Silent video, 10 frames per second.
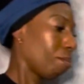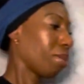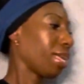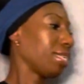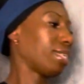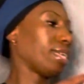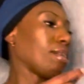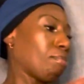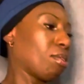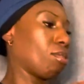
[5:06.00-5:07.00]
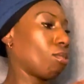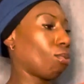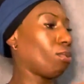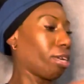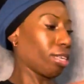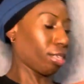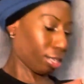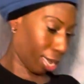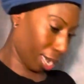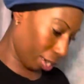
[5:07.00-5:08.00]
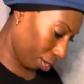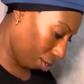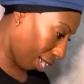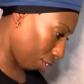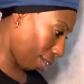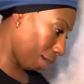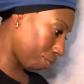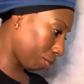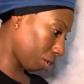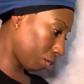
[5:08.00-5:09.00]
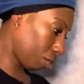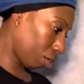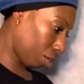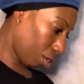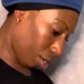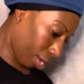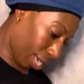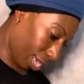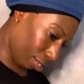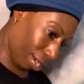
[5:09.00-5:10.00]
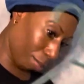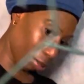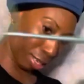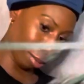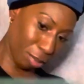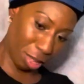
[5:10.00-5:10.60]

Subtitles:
place them on this hanger. Oh, I dropped some.